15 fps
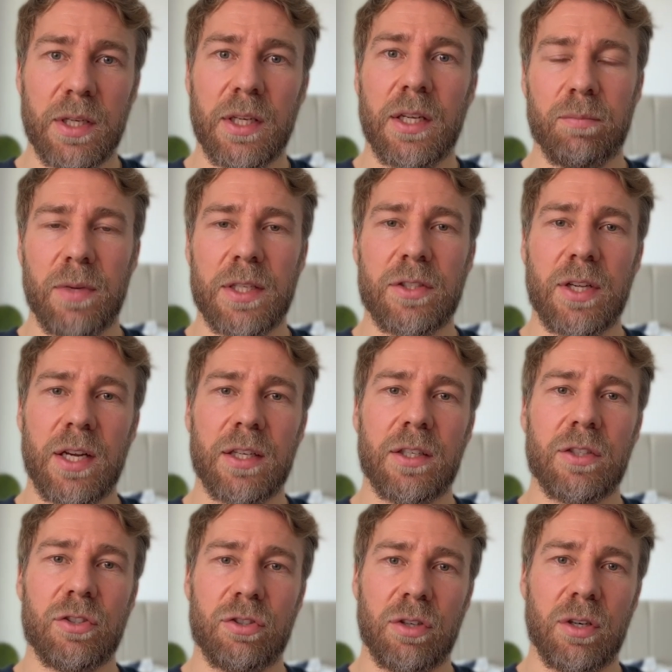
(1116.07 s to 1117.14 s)
and you maintain
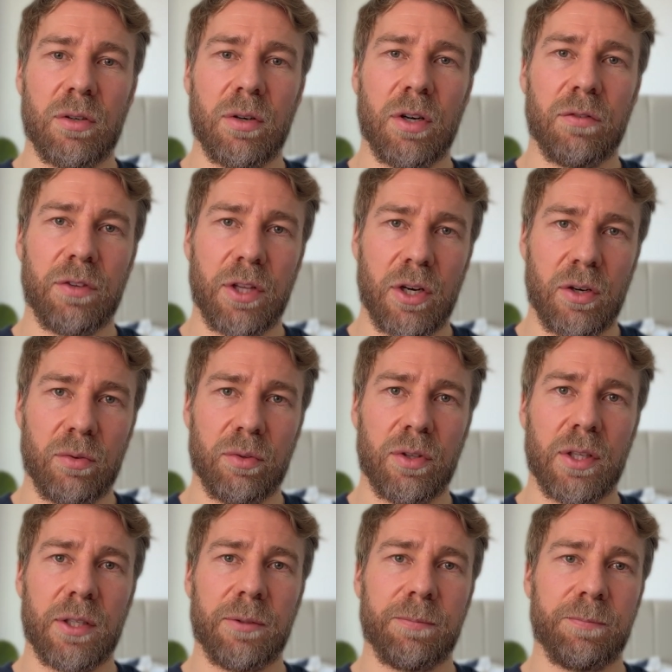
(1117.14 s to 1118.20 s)
control over the whole
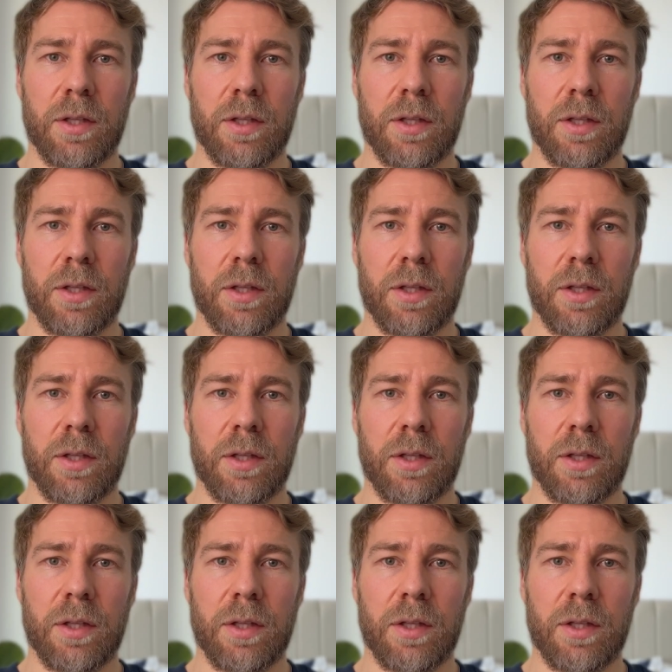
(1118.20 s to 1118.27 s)
thing.